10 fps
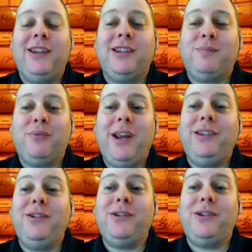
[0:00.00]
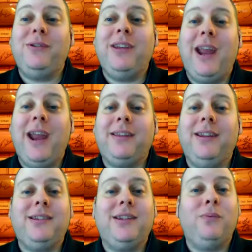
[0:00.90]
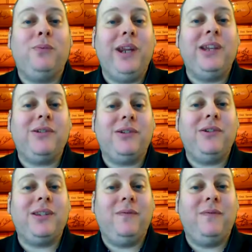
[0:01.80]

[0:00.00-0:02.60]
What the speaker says: spread to student athletes could reintroduce